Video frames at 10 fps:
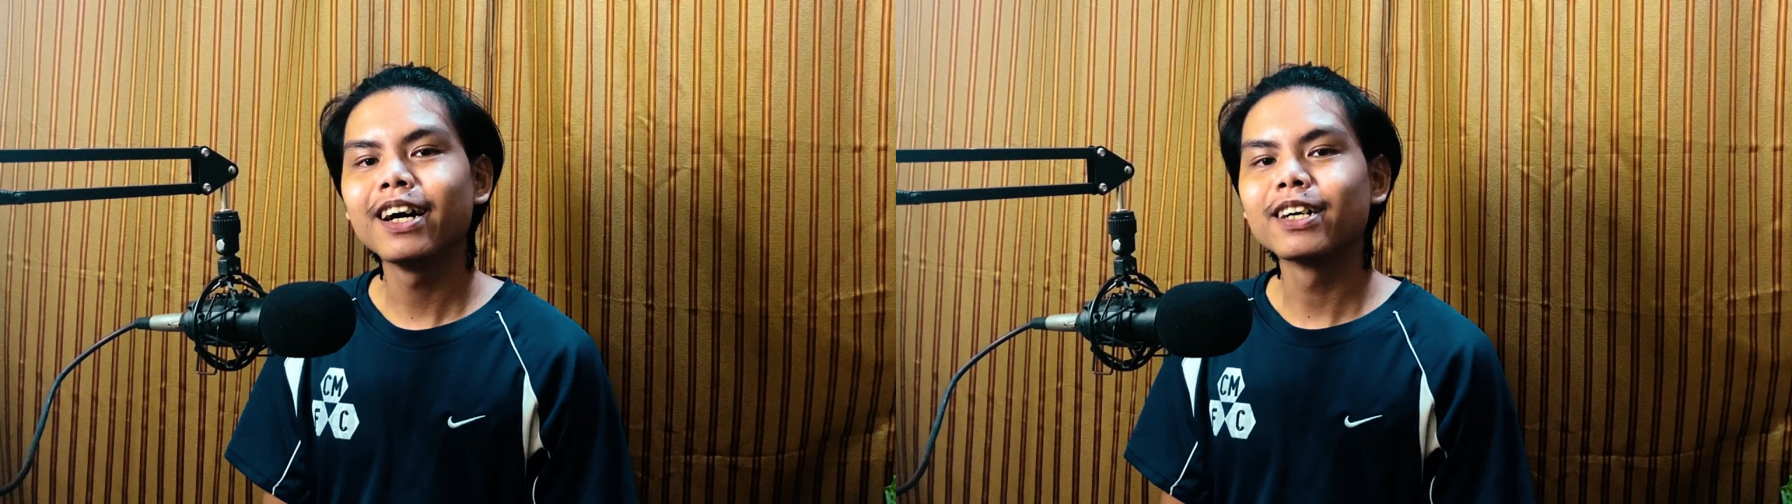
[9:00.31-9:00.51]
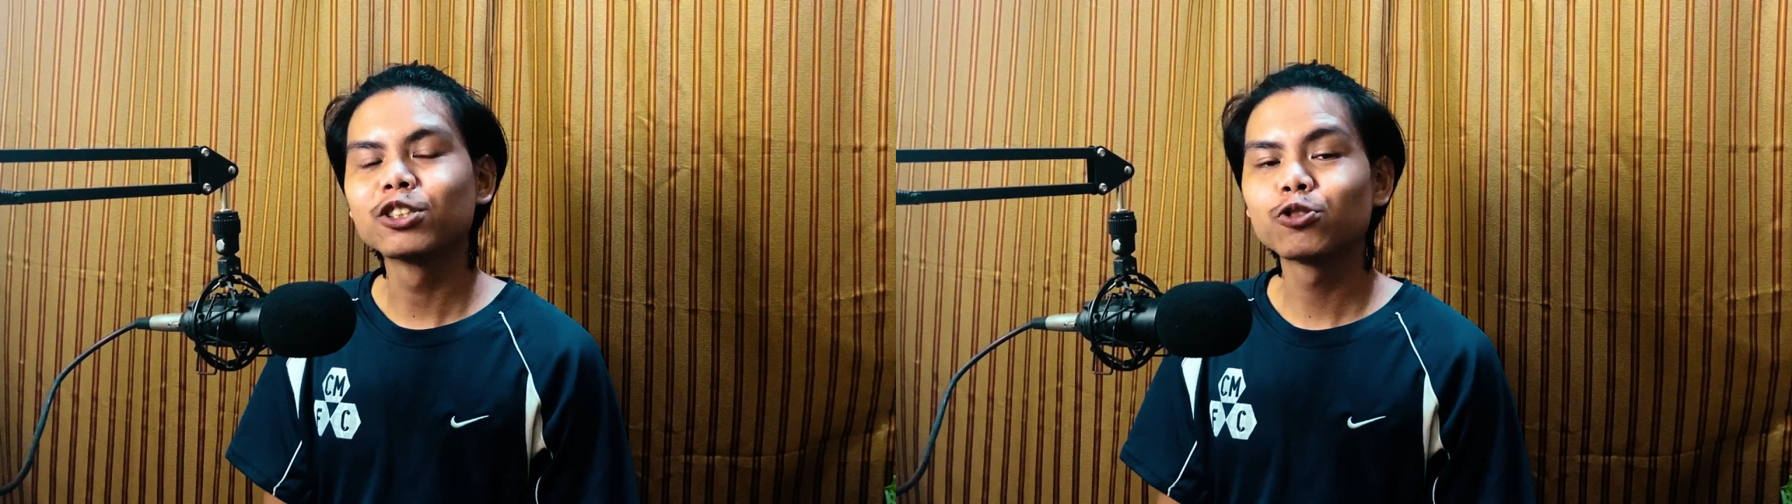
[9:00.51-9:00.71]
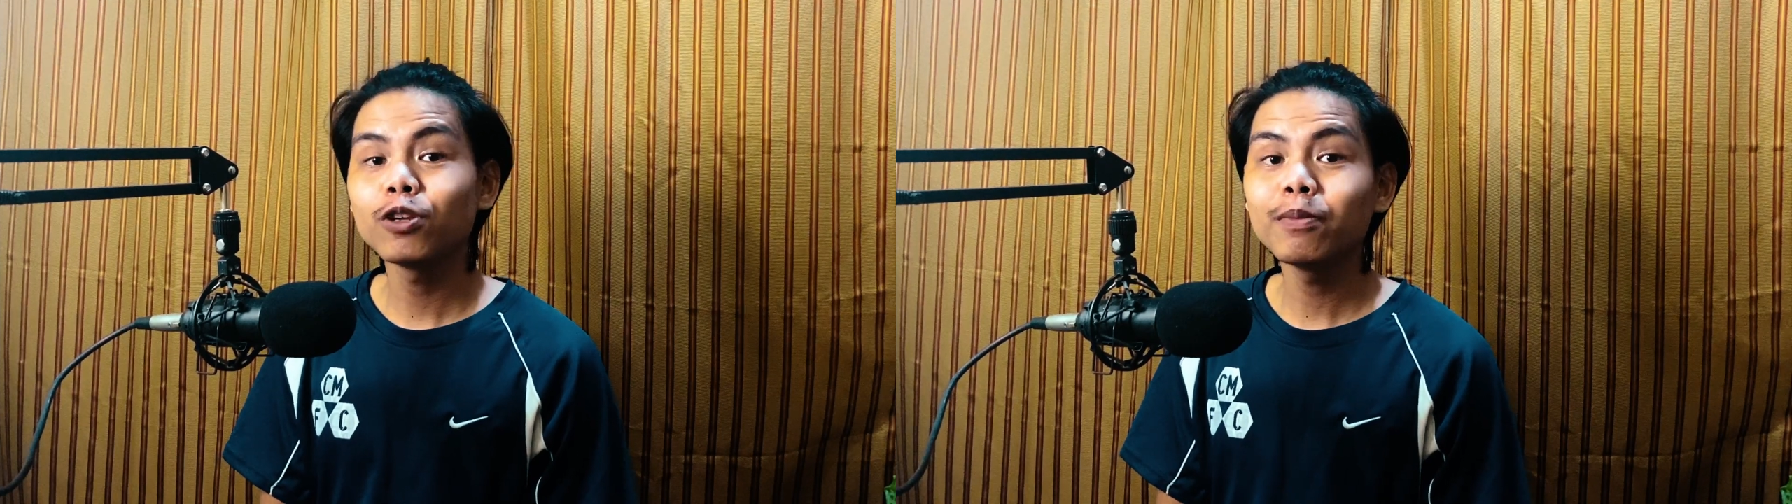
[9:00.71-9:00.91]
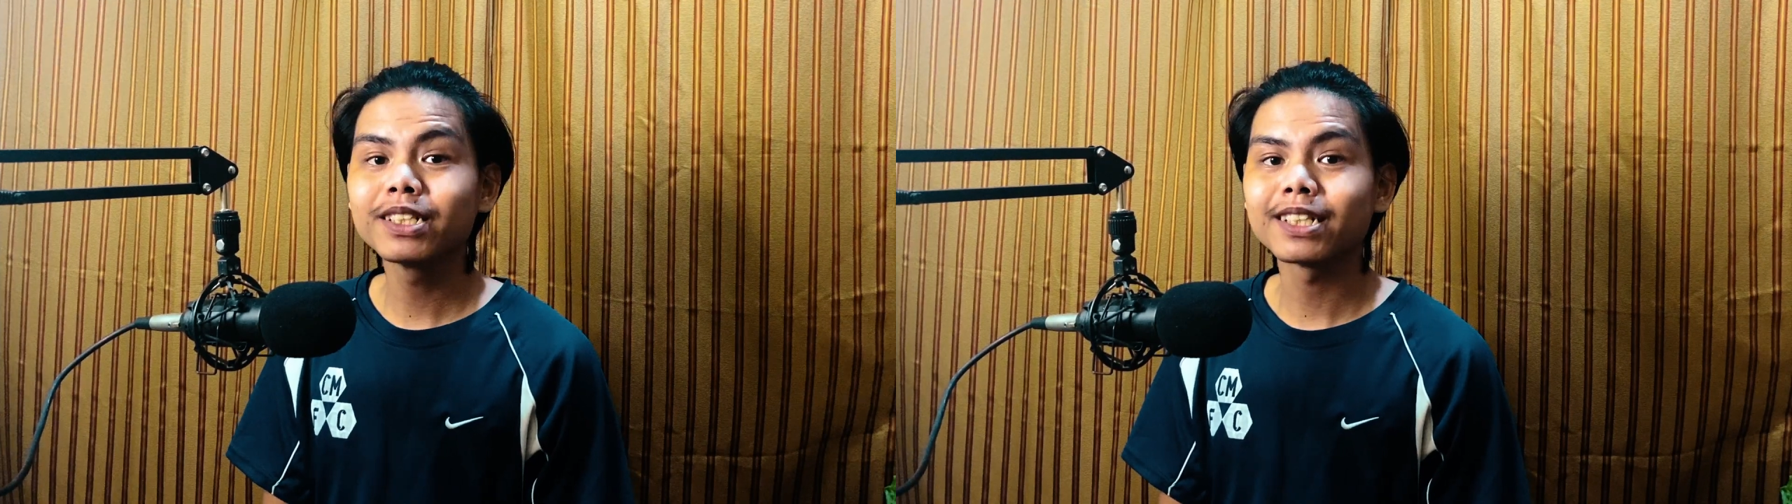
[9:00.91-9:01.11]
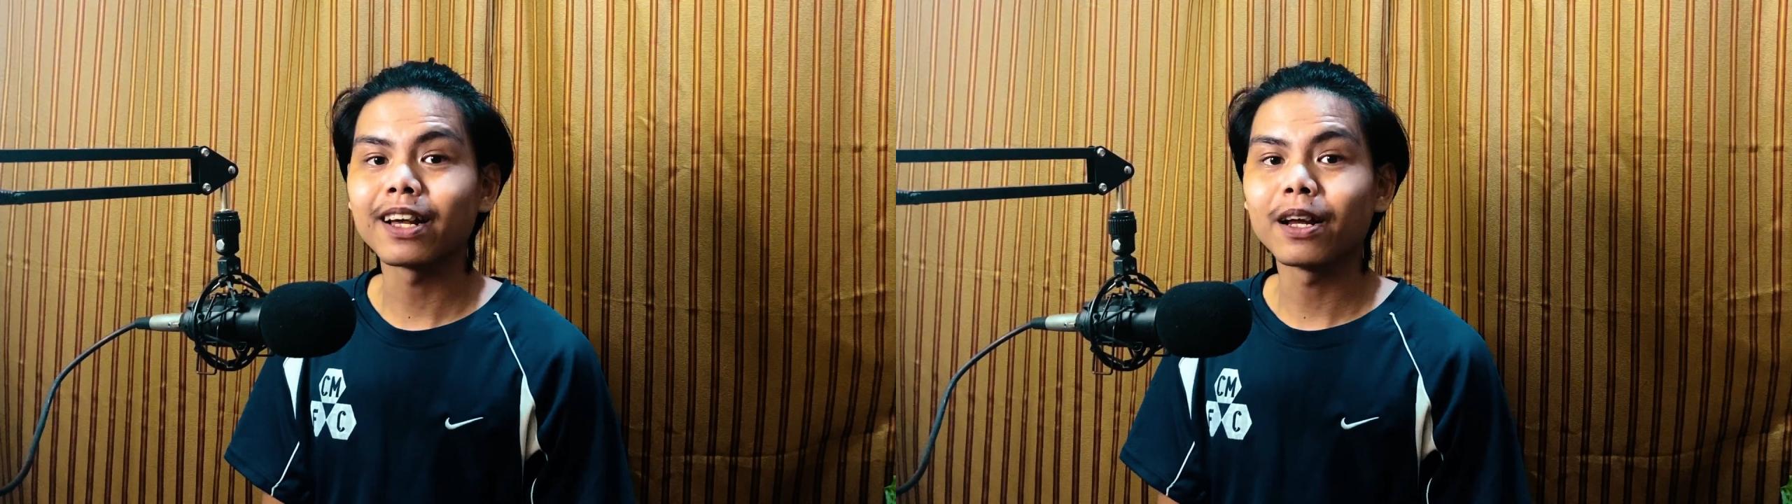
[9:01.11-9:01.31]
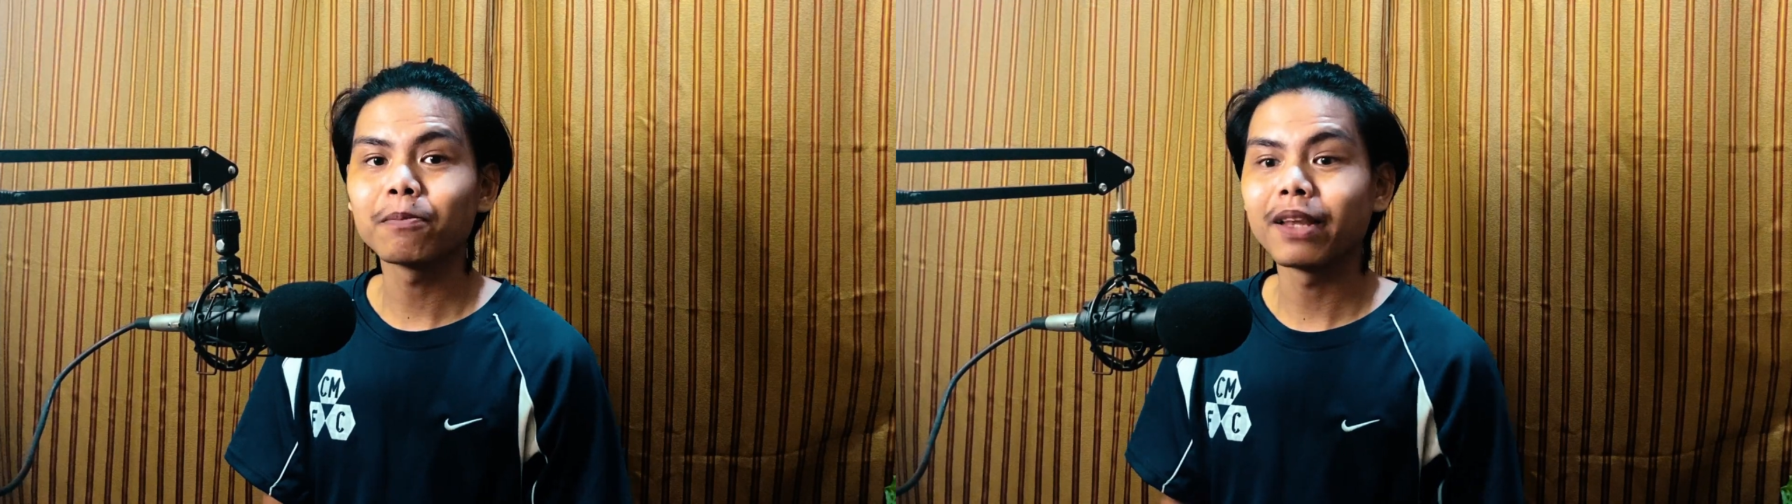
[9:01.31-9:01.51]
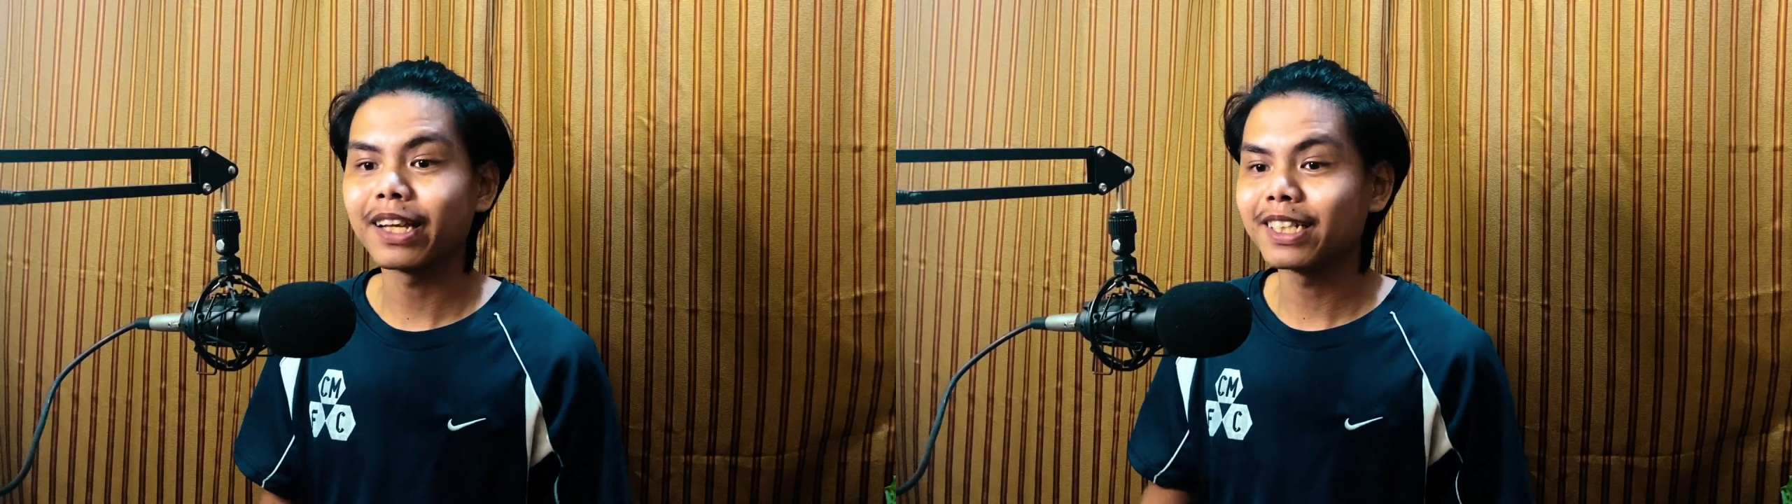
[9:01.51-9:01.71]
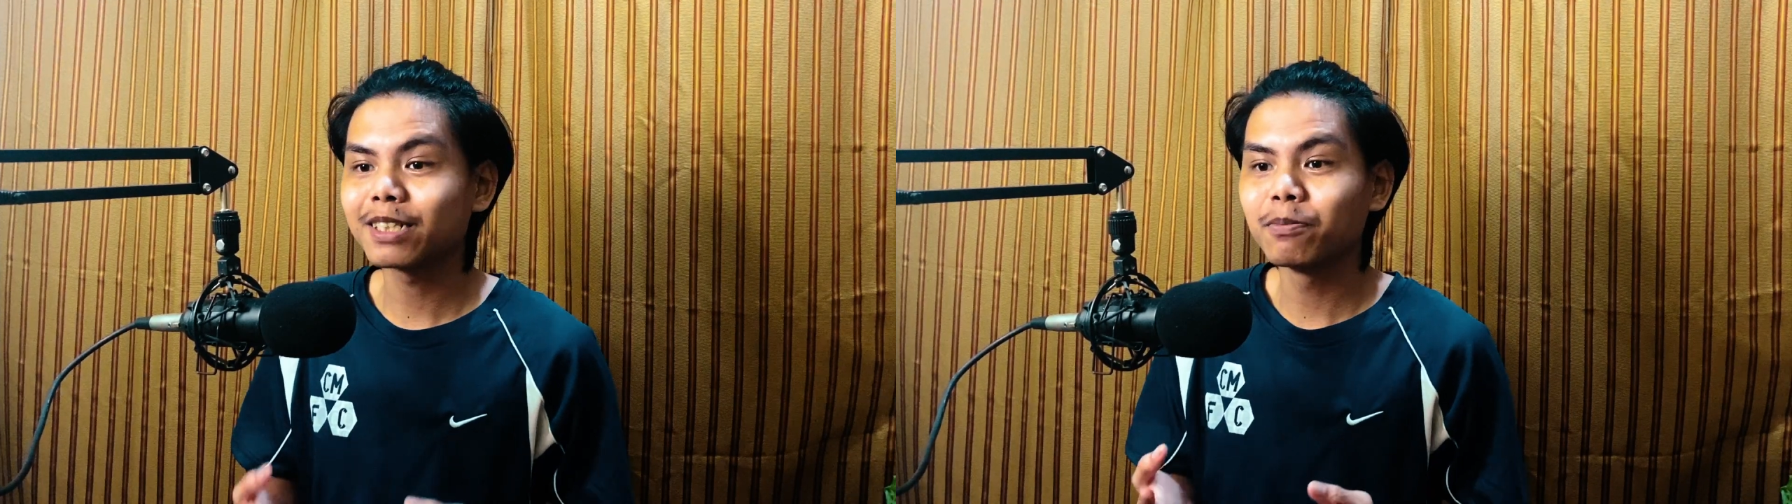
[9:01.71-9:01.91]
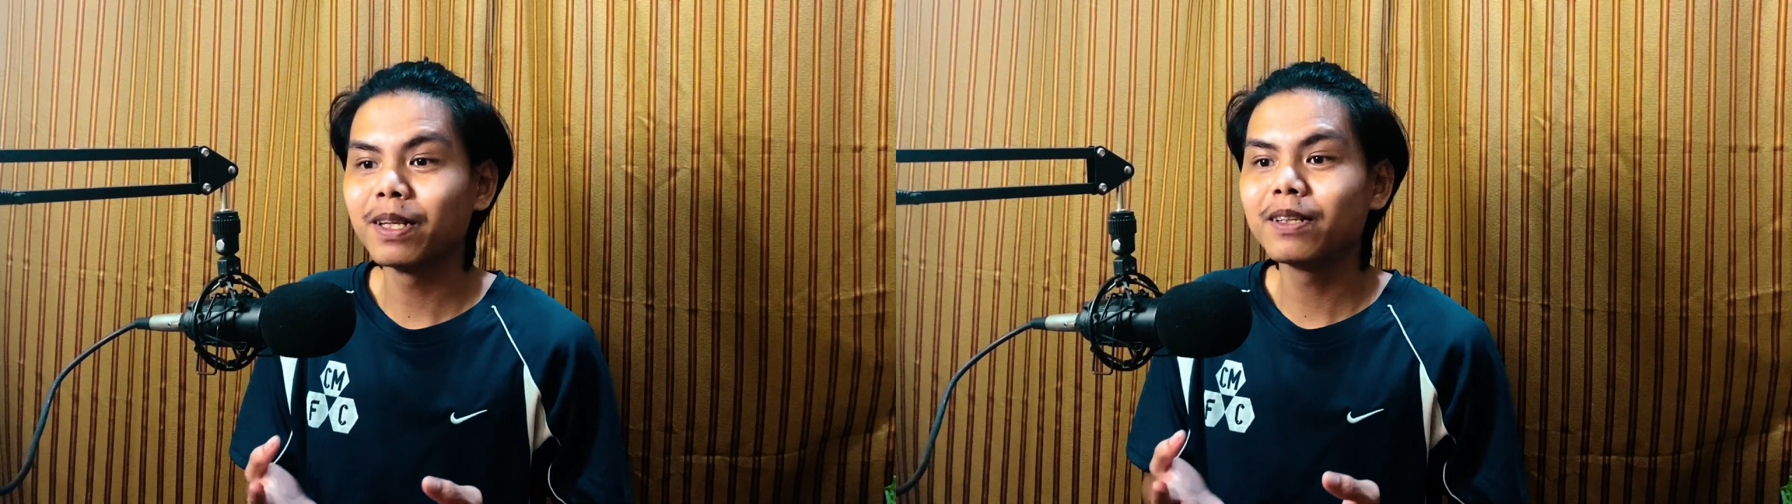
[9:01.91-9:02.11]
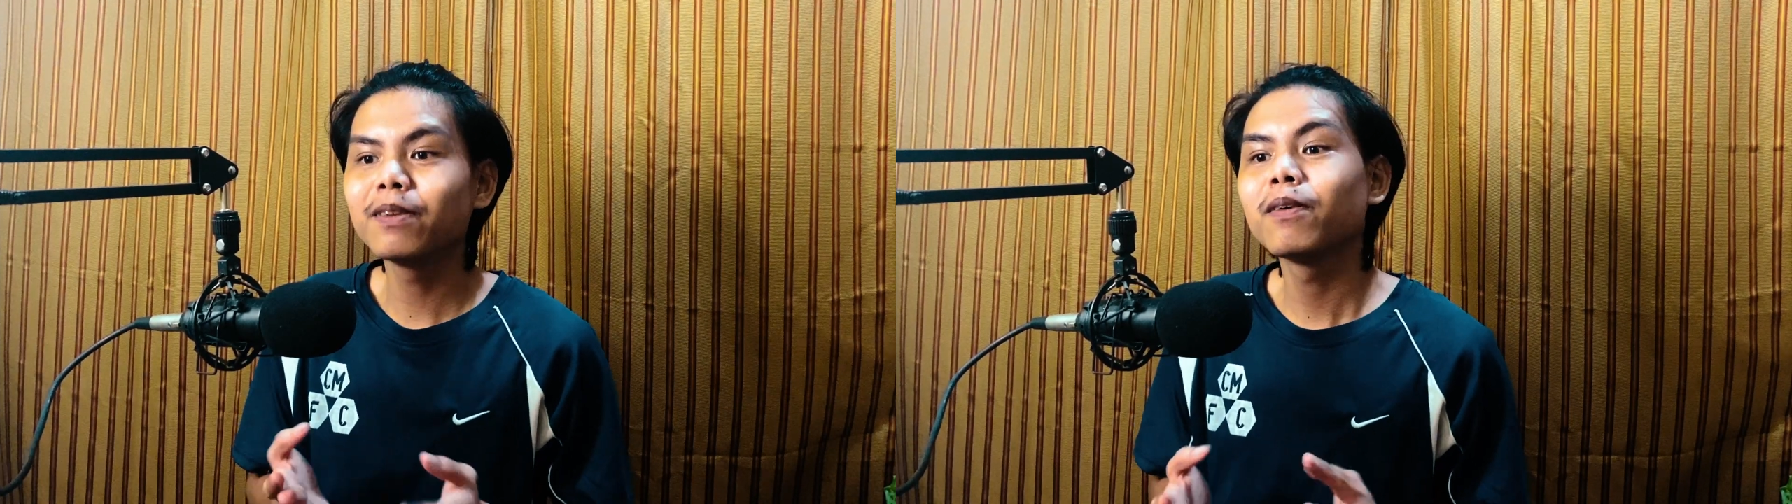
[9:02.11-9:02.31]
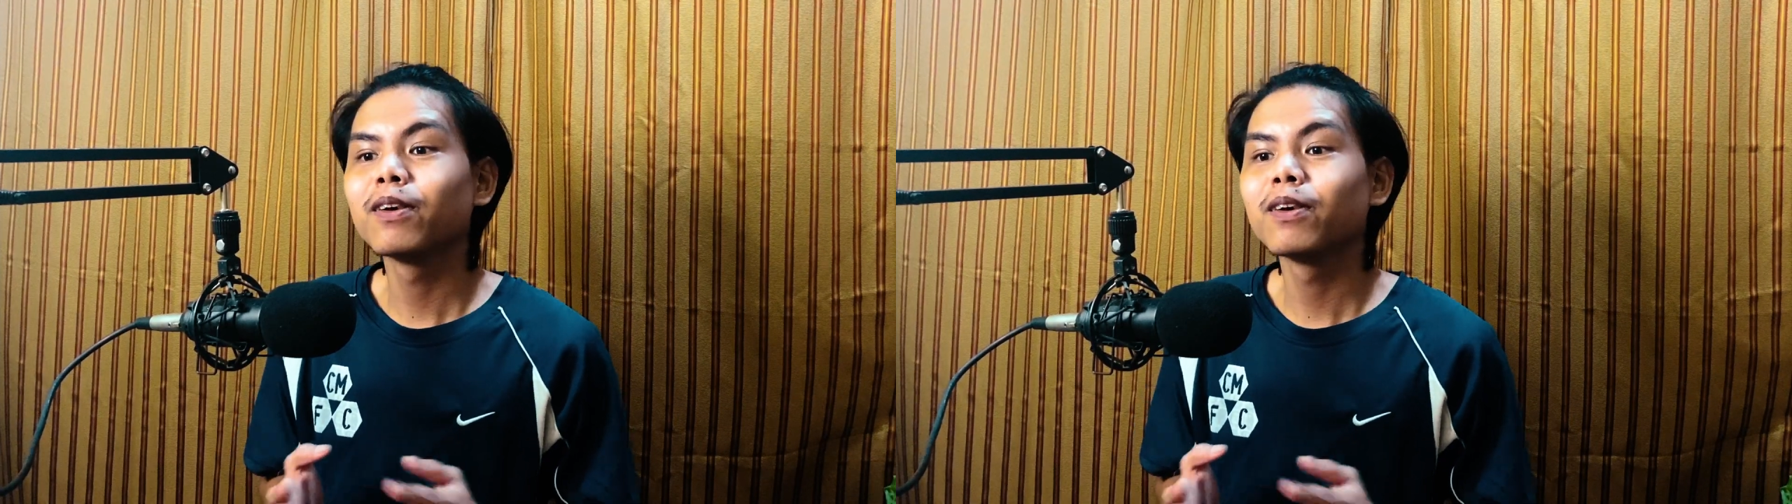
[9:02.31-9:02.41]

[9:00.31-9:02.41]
a streaming setup like it's been